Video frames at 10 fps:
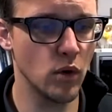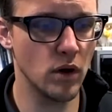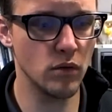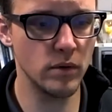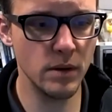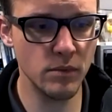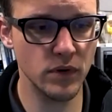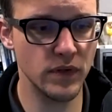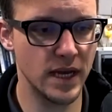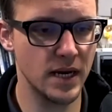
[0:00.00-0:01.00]
Well, remember
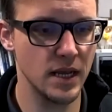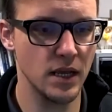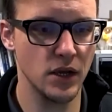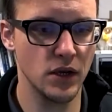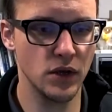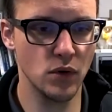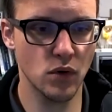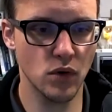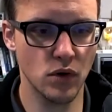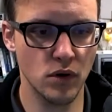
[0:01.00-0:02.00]
that
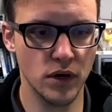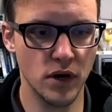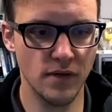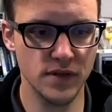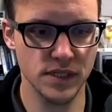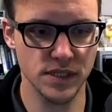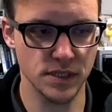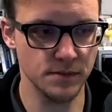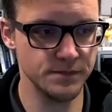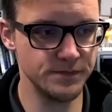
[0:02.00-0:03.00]
your nervous
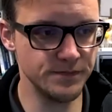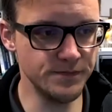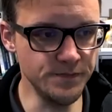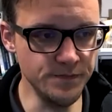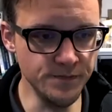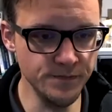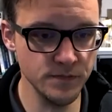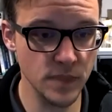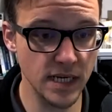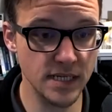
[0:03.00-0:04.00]
system
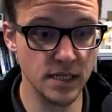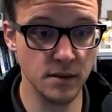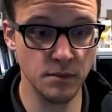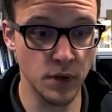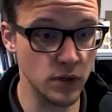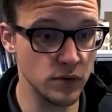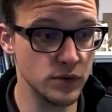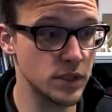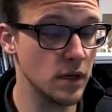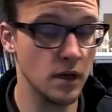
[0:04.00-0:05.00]
is
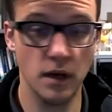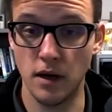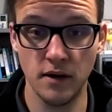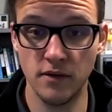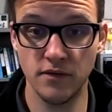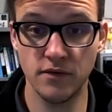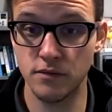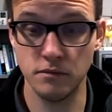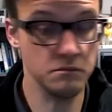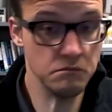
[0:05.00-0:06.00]
composed of
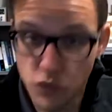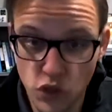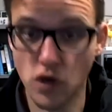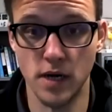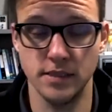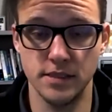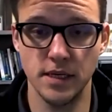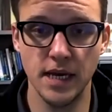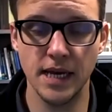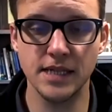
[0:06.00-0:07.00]
neurons,
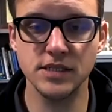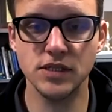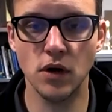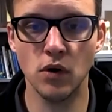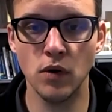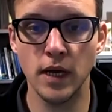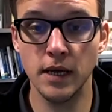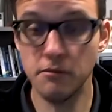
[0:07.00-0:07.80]
and so